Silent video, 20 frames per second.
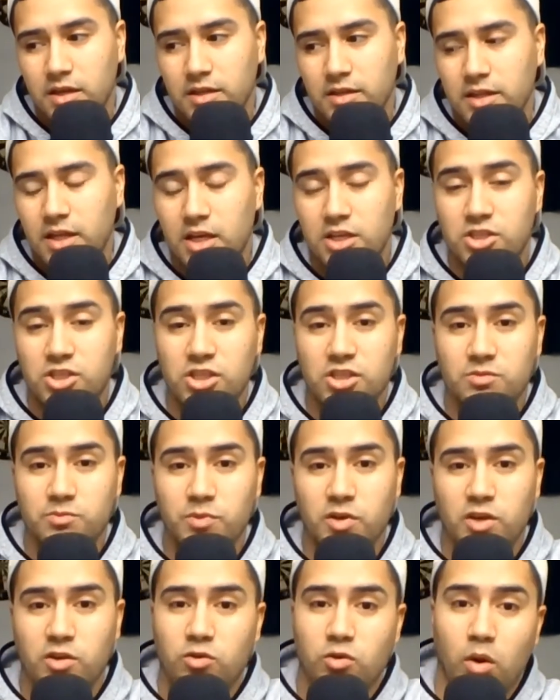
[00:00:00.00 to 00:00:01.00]
that's just
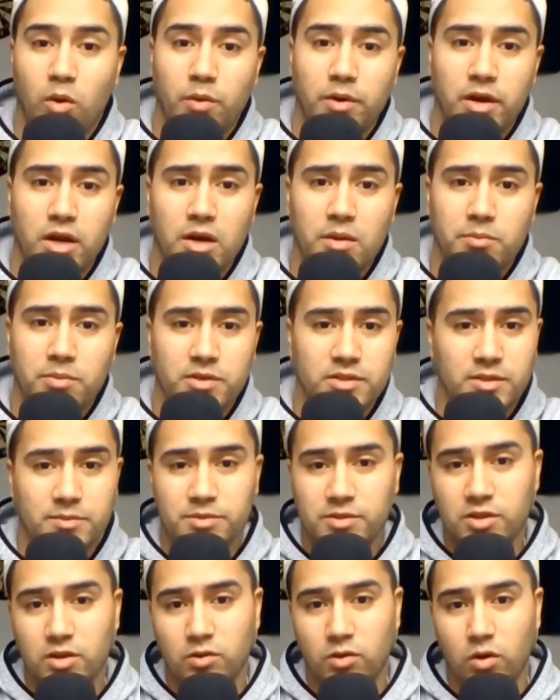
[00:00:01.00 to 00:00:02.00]
me growing up because I'm
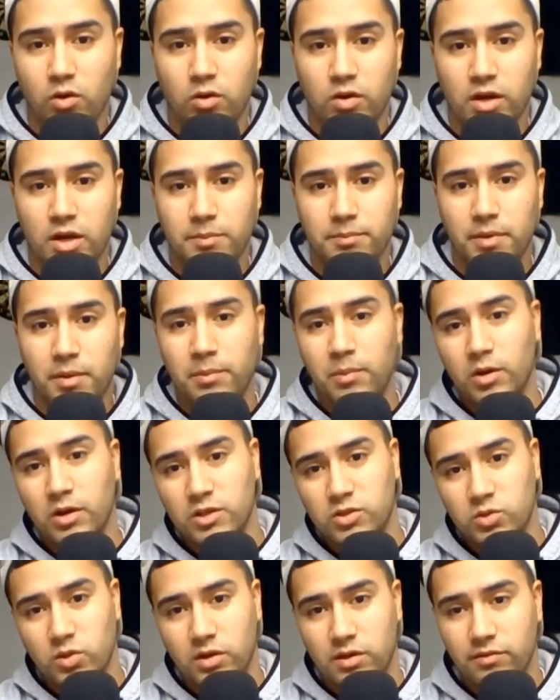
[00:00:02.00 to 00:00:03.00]
still growing up. I'm only
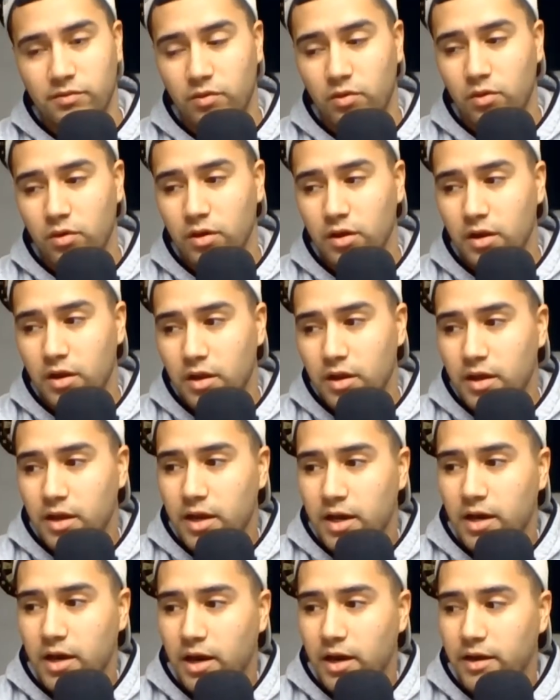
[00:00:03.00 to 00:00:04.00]
24,
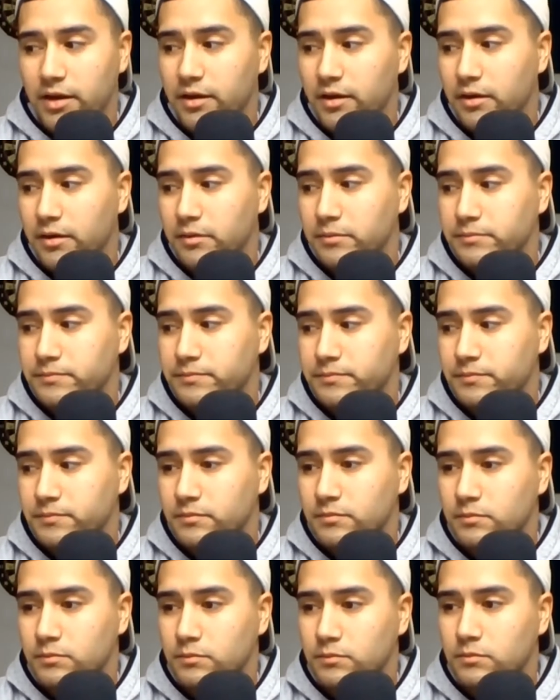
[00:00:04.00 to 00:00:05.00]
and
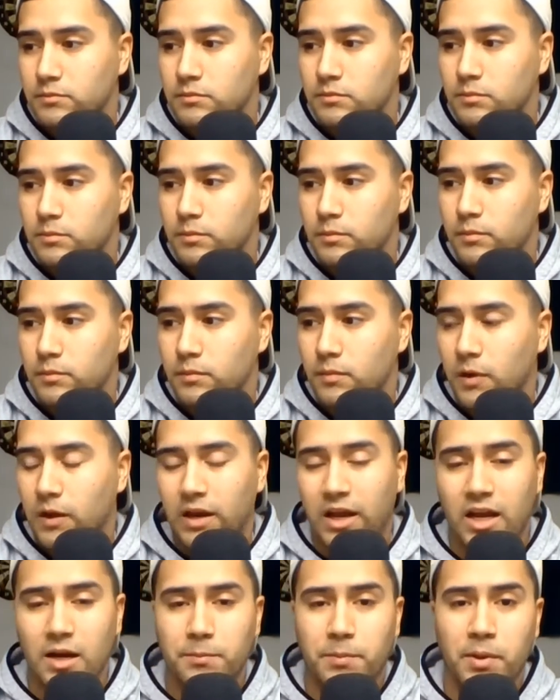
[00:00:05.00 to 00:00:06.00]
a
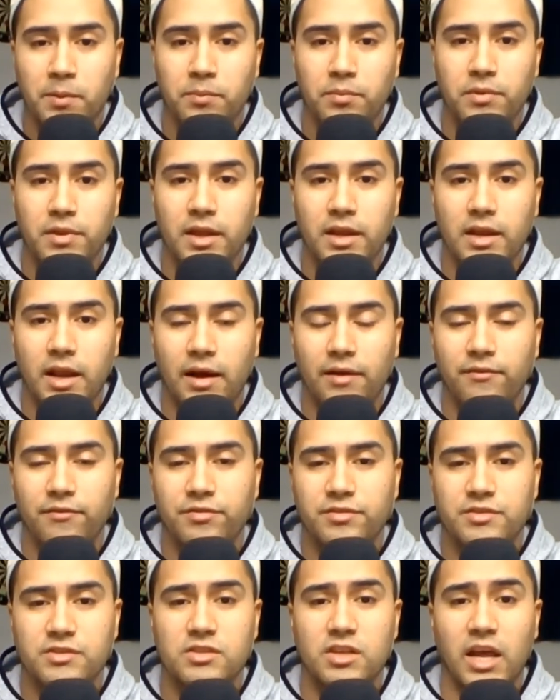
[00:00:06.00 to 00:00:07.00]
lot of people that
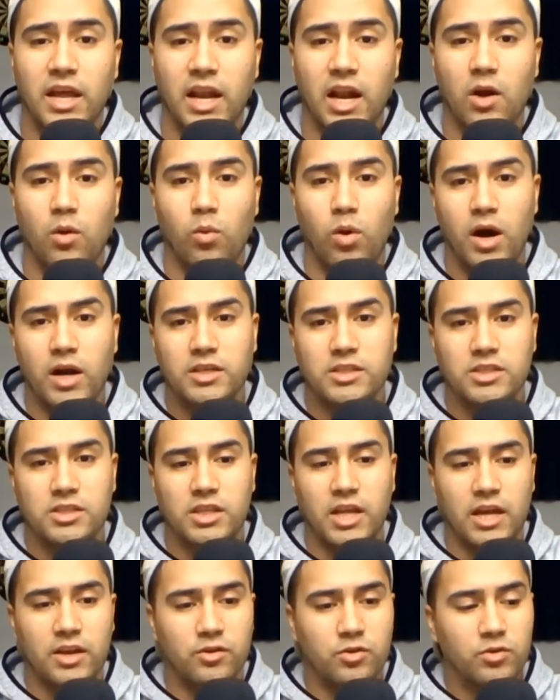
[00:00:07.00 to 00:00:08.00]
I watch
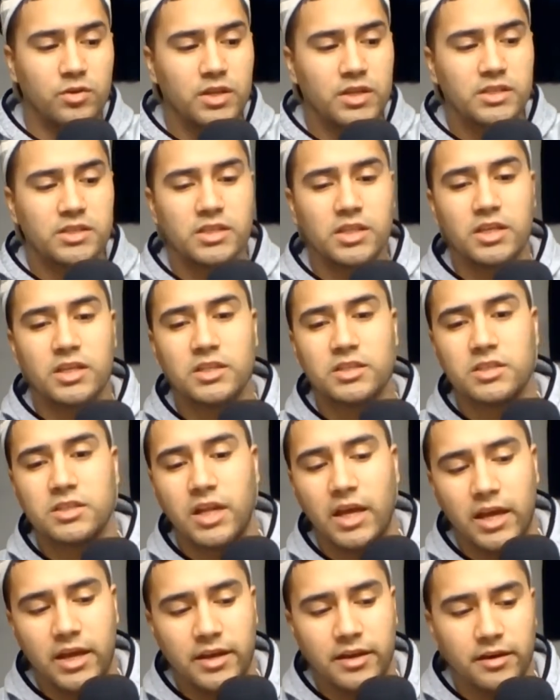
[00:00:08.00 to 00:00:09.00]
that do these things,
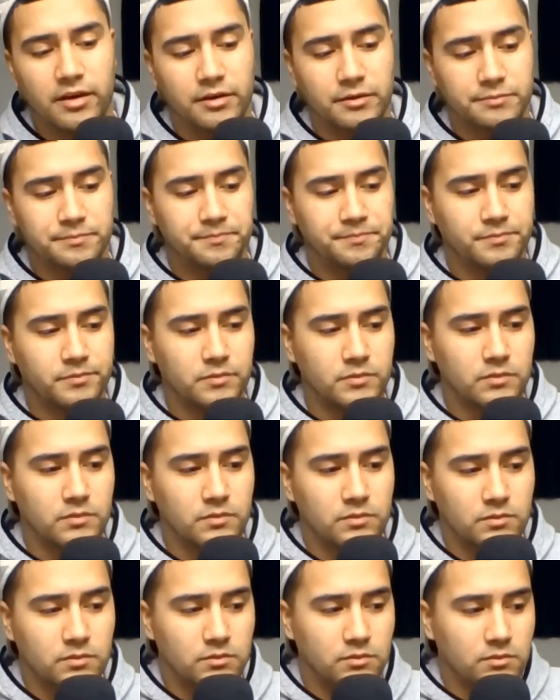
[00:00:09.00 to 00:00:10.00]

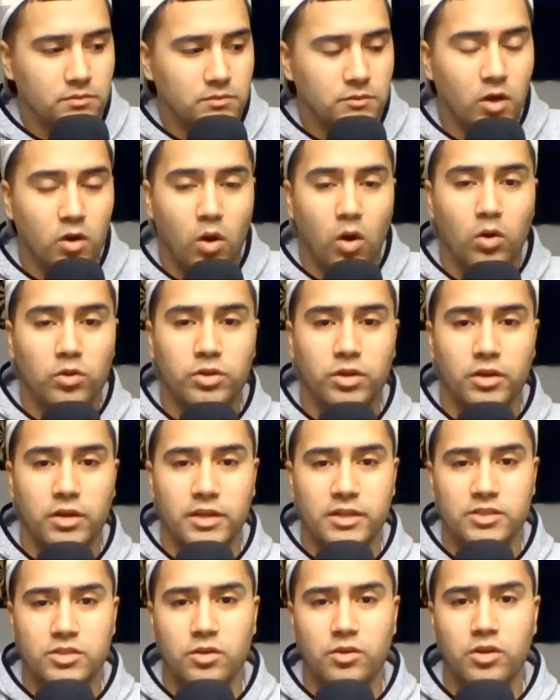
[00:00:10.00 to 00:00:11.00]
they're older,
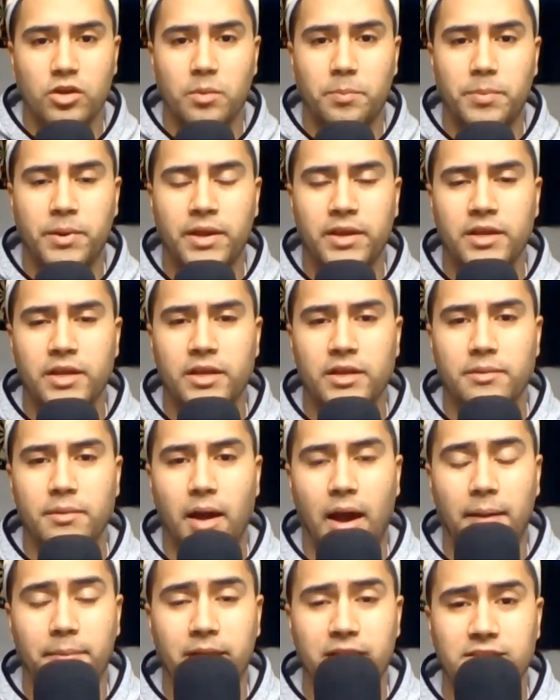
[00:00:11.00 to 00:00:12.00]
and so their opinion.
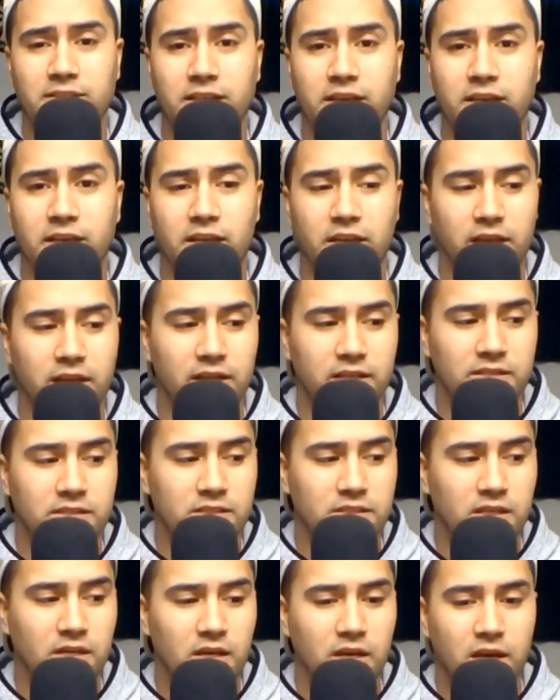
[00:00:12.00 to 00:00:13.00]
I'm not saying
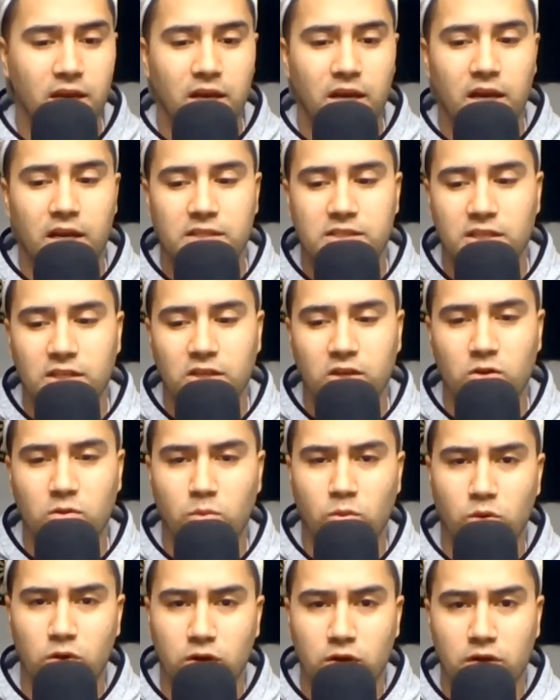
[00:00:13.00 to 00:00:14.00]
it's a little
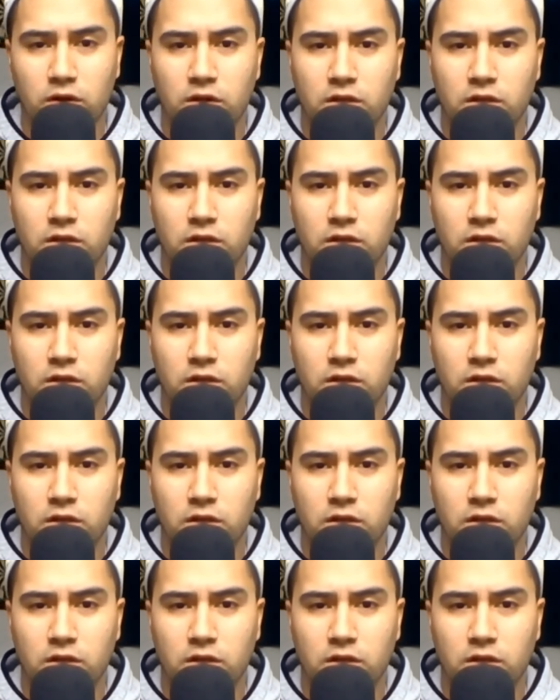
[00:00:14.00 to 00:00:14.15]
more